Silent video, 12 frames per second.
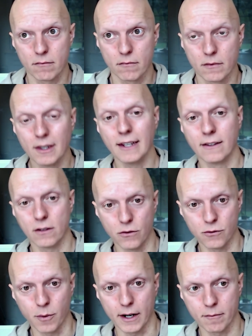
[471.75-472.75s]
need to
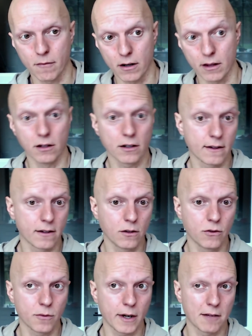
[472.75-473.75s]
lose weight. Are they looking to
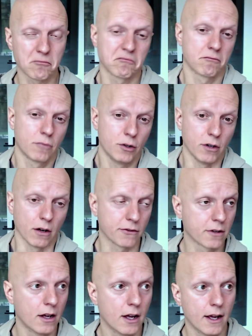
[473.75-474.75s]
lose weight? Who knows?
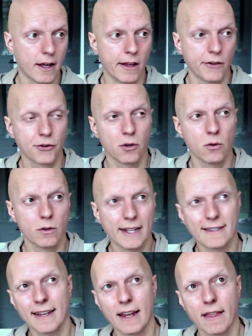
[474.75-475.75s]
So let's
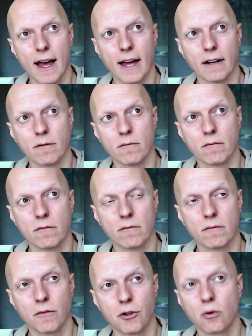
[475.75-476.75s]
say that
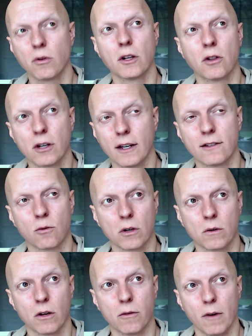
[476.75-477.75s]
you're only looking to work
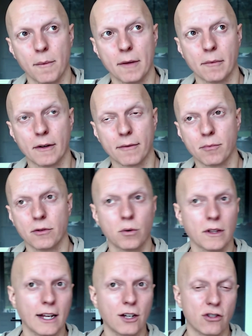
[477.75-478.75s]
with women be between
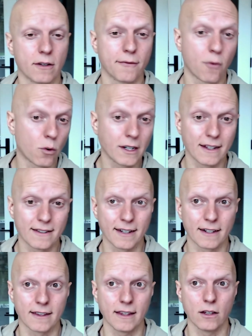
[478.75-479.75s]
the ages of forty and
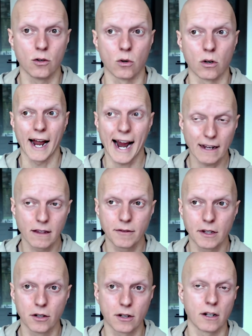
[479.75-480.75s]
sixty who actively
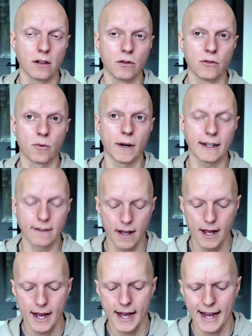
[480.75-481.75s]
looking to lose weight.
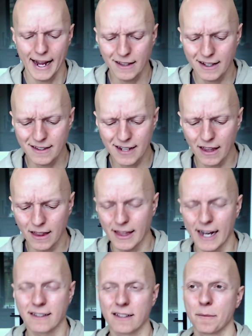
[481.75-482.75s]
And let's say that
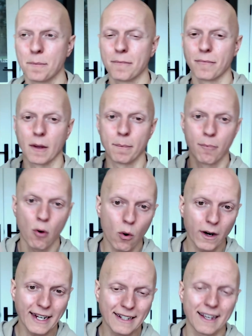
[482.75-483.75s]
that's zero
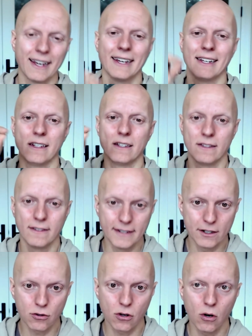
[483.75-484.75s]
point
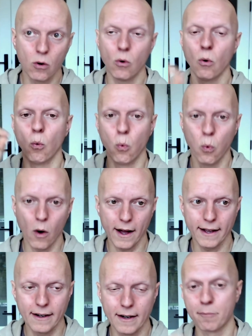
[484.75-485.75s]
zero
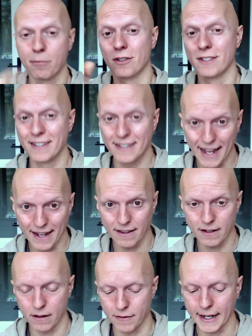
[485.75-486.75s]
one percent
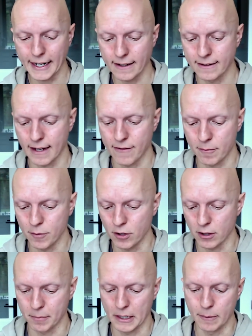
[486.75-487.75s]
of eighty-seven
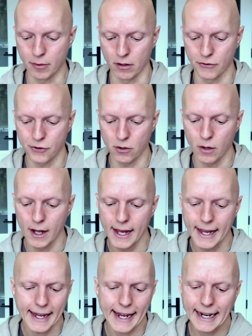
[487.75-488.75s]
million people. So
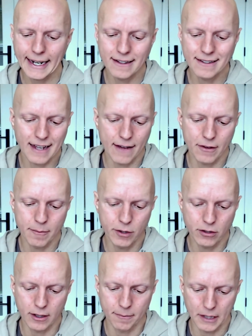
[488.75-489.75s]
eighty-seven
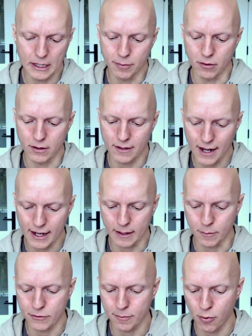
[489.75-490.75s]
million people
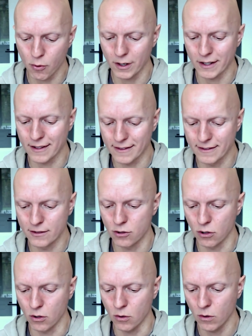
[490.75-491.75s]
times zero point
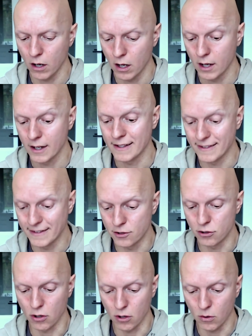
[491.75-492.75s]
zero
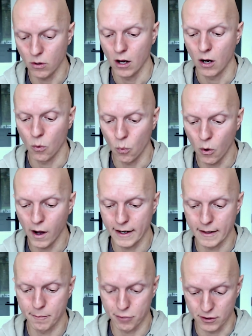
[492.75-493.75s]
zero
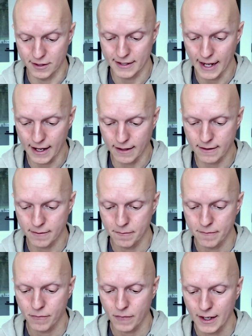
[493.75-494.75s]
one percent
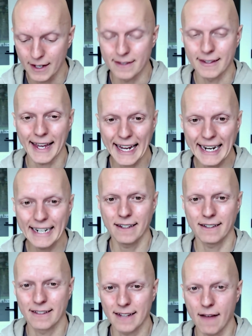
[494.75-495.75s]
is
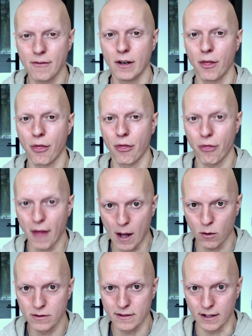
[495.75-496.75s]
eighty-seven
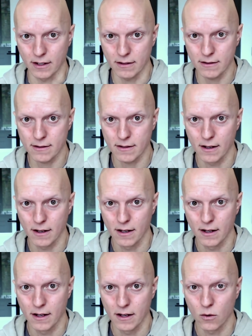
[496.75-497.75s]
thousand
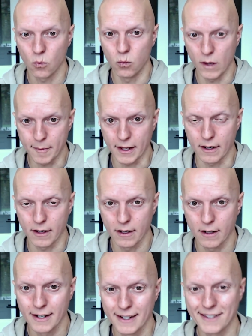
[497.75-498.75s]
women.
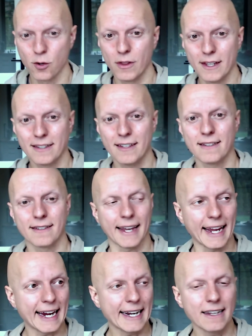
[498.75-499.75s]
So this is
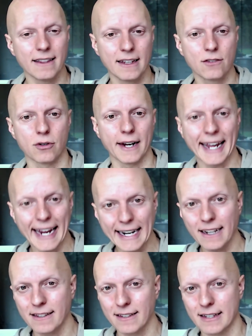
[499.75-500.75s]
eighty, these are
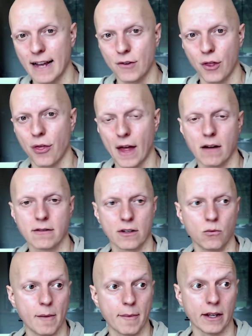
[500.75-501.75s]
eighty-seven thousand
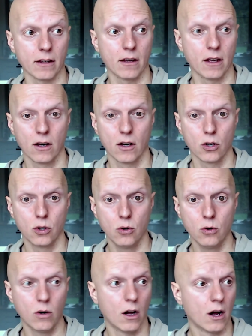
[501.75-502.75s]
women
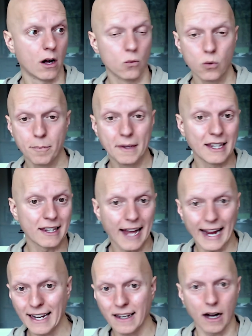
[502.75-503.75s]
who would be
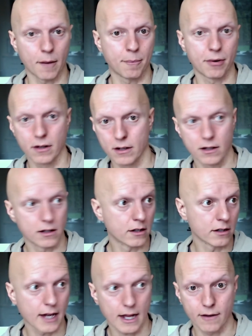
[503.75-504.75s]
lined up
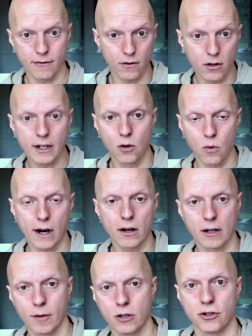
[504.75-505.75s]
kind of inquiring
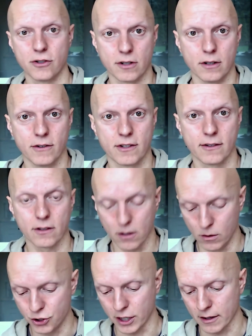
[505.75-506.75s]
about your services and
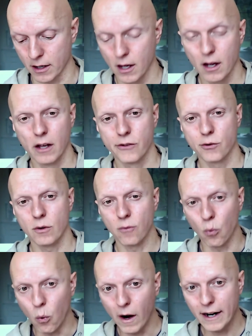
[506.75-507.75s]
coaching. So if
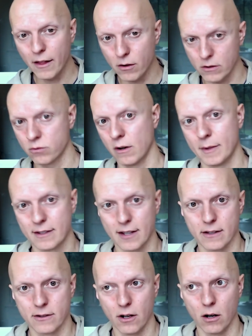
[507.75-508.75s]
one of those women
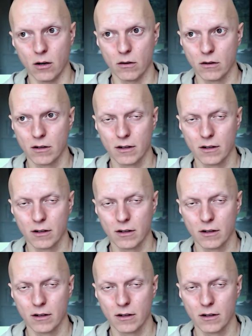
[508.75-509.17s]
says no,